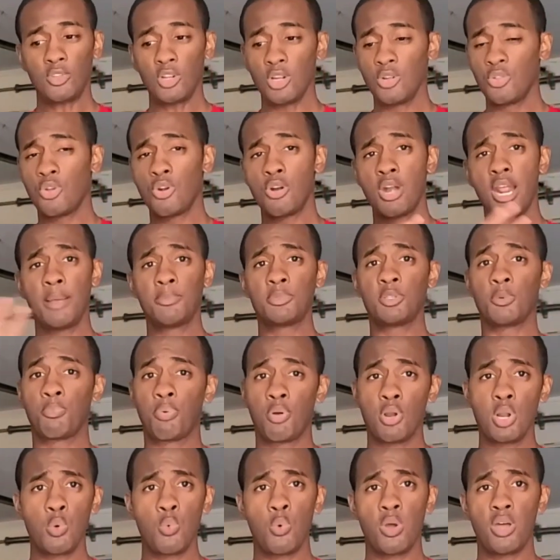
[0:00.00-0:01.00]
Their names are
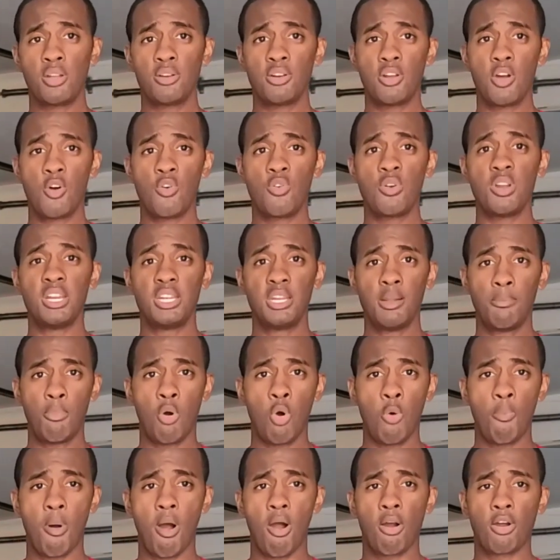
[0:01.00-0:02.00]
pretty well known in the
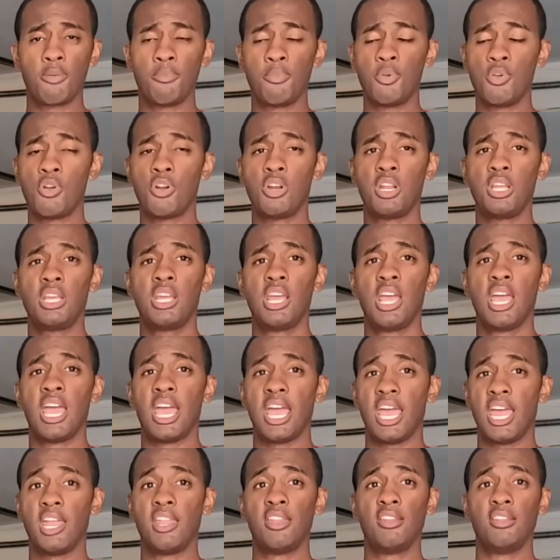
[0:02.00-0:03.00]
Mopar community,
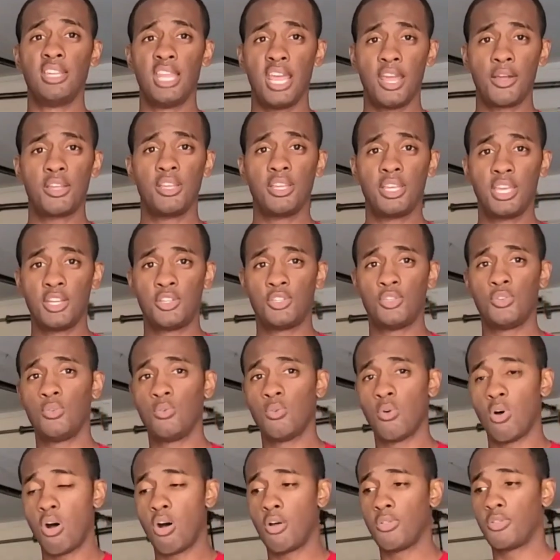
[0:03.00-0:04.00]
and they can get
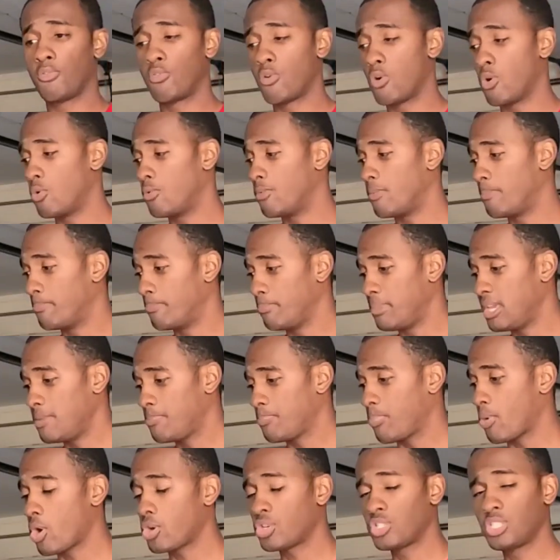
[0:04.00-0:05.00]
you on the road. Me
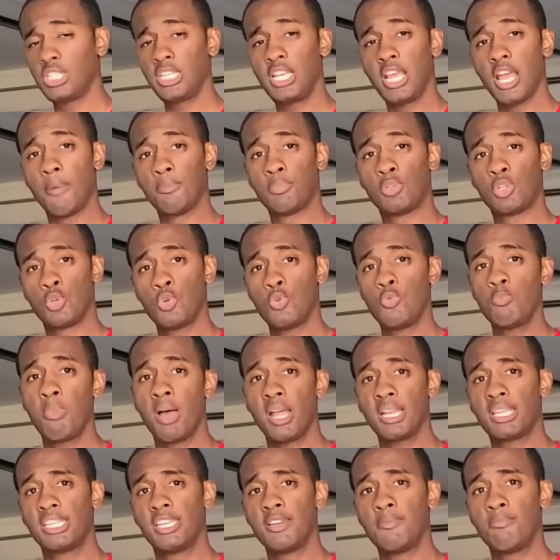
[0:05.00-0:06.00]
personally, I'm tuned
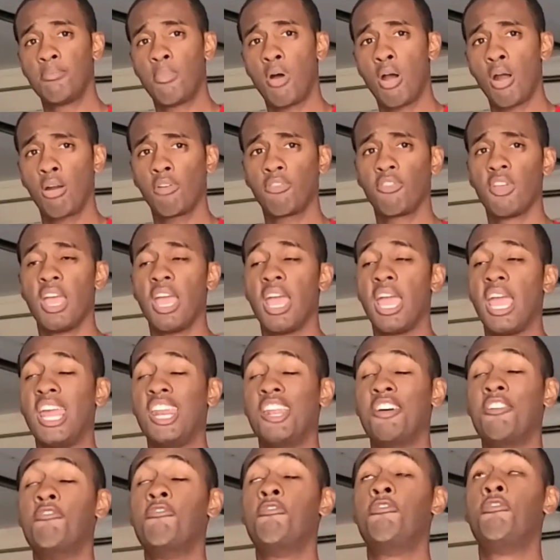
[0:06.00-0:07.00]
by Tim Barth,
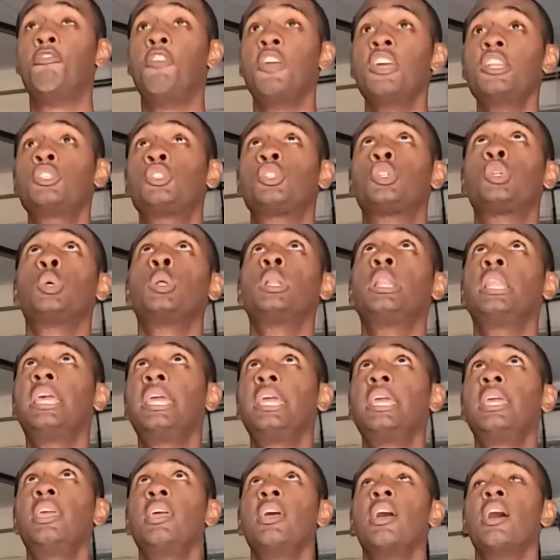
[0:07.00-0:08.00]
and
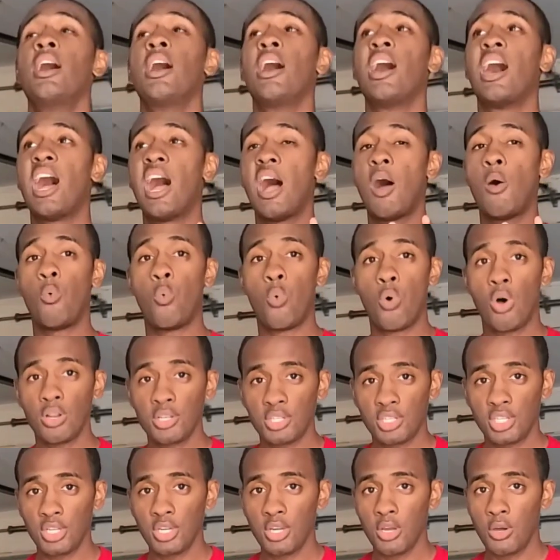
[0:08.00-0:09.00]
eventually I
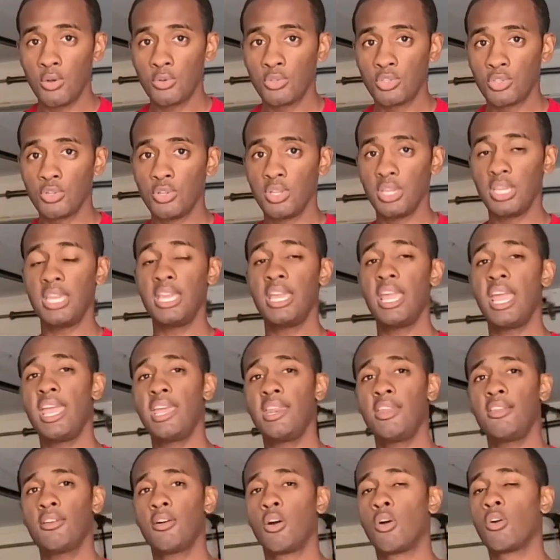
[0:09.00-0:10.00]
want to go to the
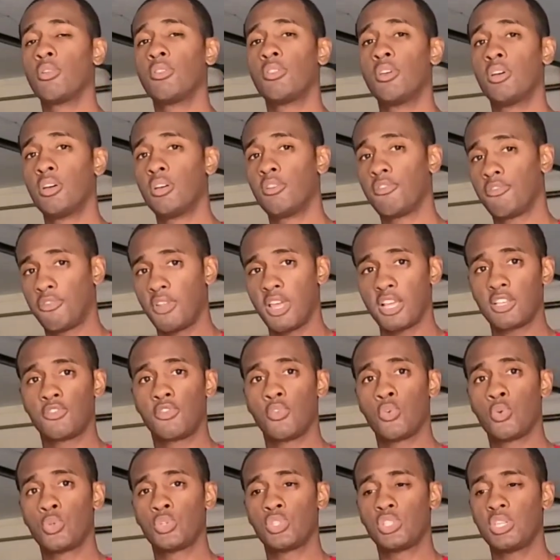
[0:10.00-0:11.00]
E80 or the flex
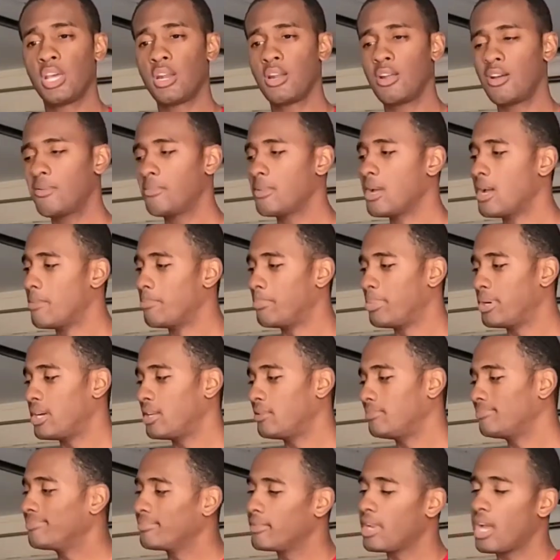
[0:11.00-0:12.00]
fuel setup,
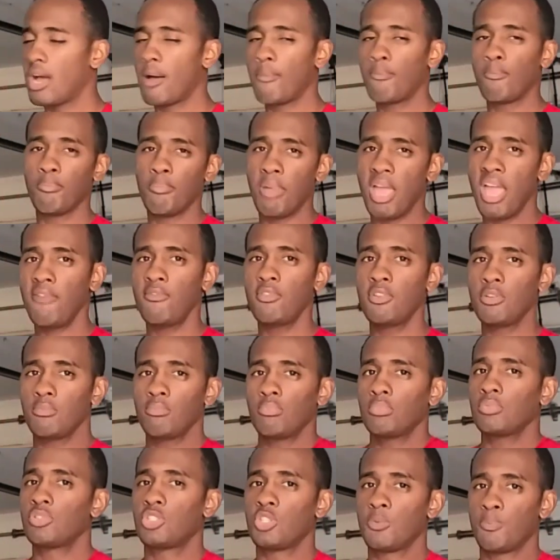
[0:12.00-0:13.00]
but I'm
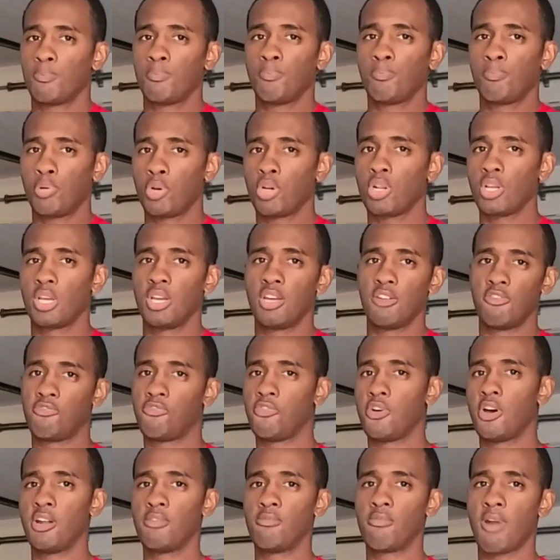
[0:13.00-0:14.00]
having some pretty good
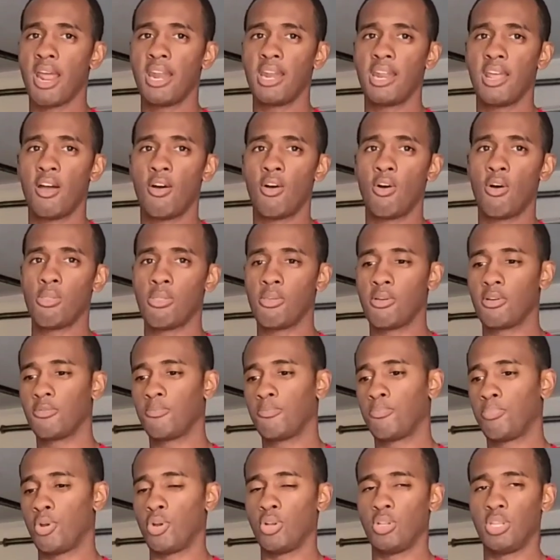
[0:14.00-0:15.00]
fun right now on the
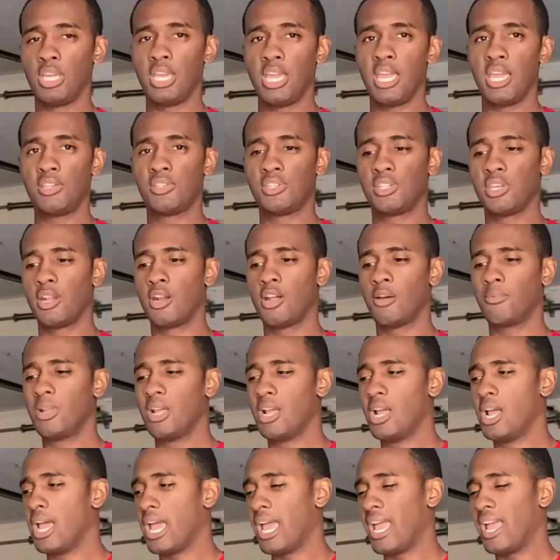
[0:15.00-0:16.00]
purely E setup,
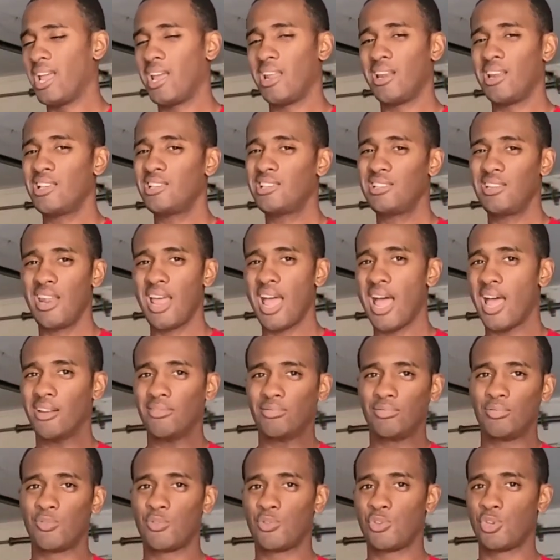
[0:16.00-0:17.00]
and it's
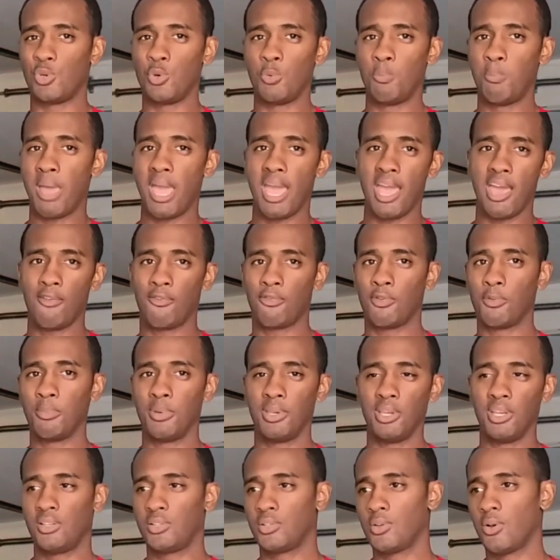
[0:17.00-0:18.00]
not too bad for
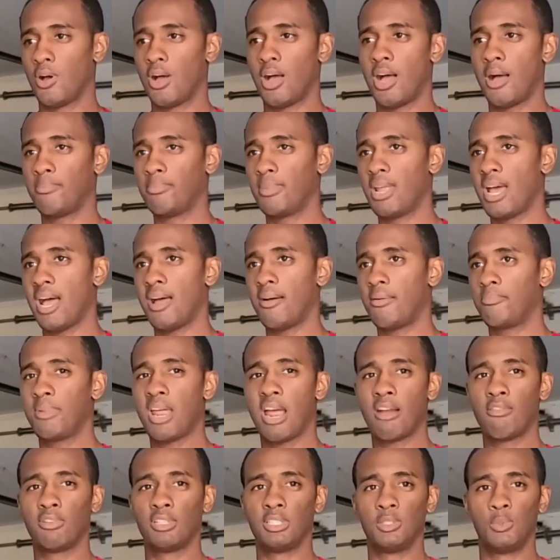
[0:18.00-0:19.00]
me, so I'm not
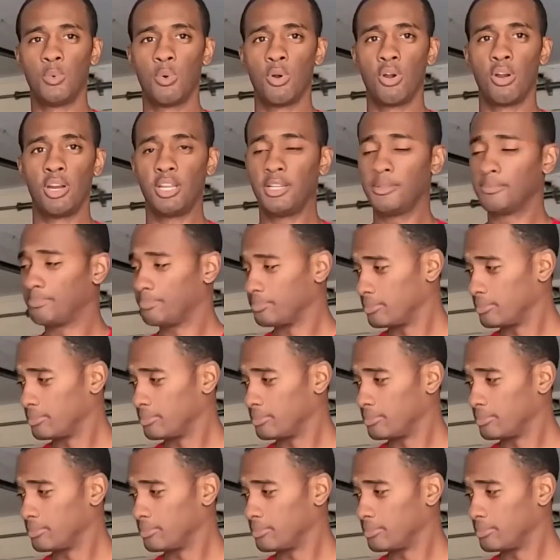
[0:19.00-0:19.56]
really worried.